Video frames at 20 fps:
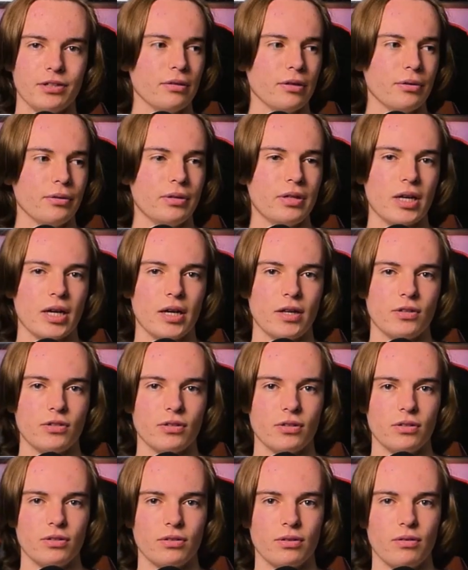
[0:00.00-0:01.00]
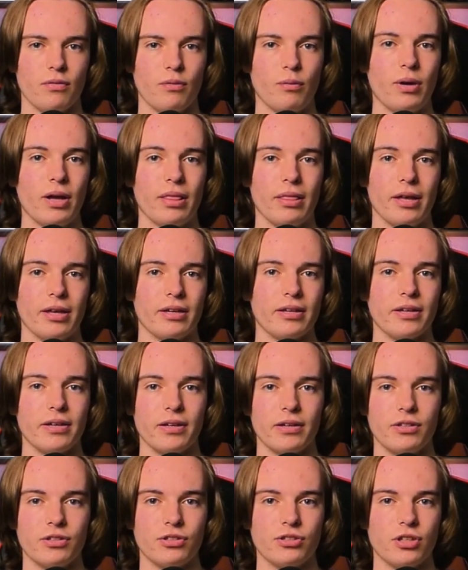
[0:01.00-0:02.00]
locations of where they
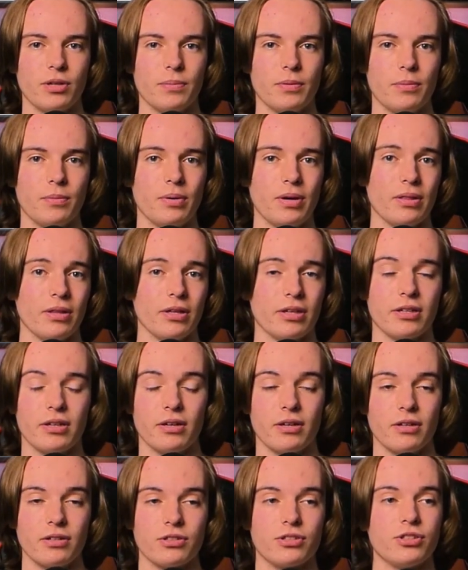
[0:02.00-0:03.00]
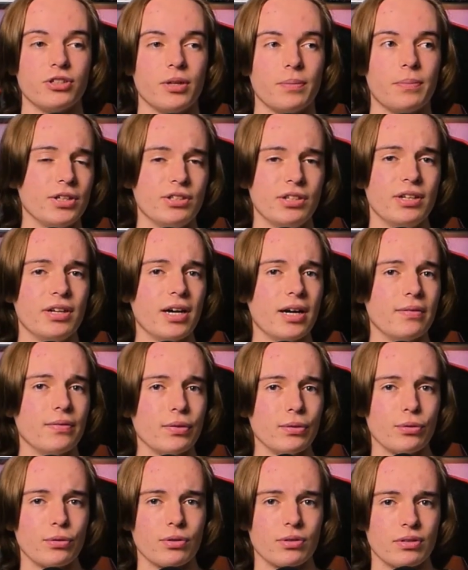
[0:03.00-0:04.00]
can ship and where they can't ship. I did have
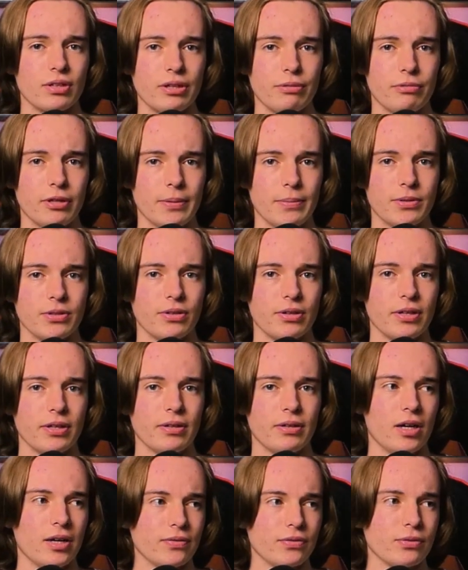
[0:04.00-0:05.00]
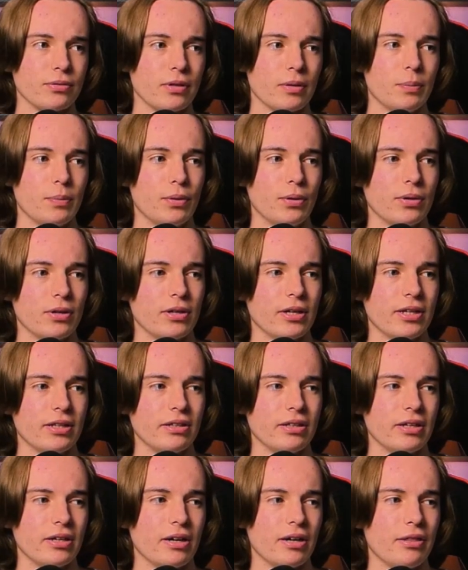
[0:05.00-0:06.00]
a look on their website after I bought it,
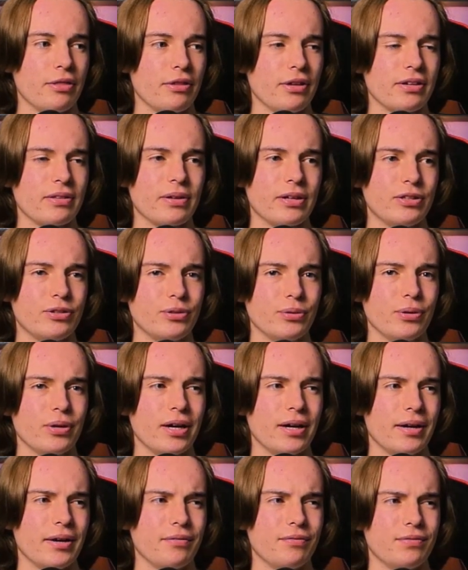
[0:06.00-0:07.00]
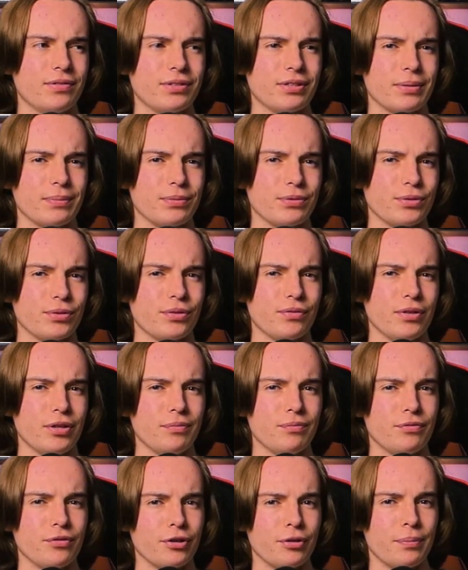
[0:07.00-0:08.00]
and I think they do have some sort of
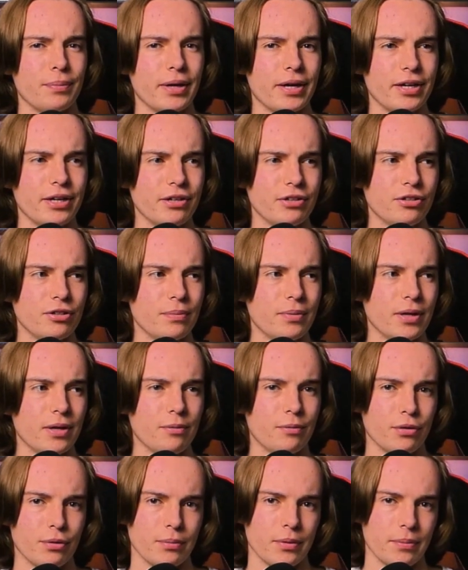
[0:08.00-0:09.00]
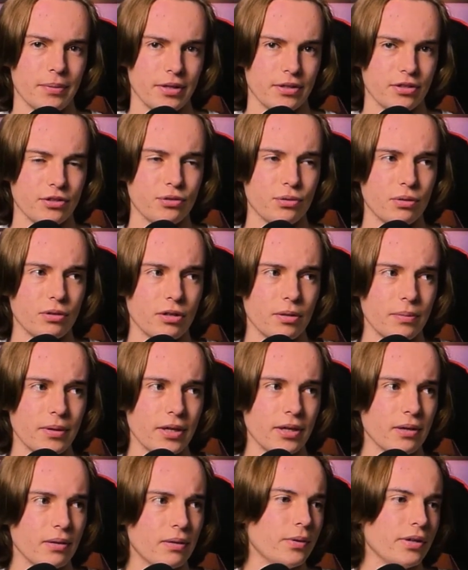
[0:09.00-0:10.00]
info page about what I'm about to talk
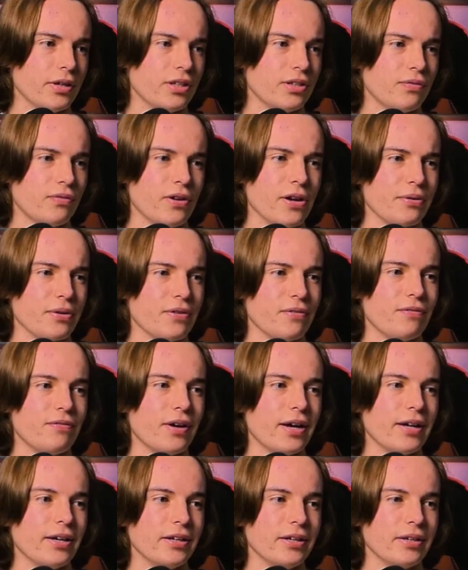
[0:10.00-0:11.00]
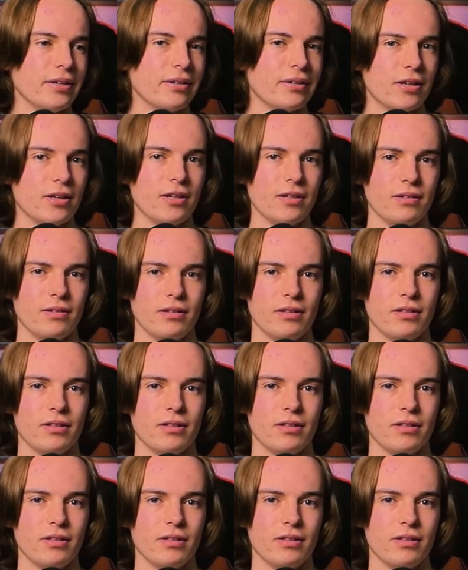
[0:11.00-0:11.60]
about, but it's very vague, and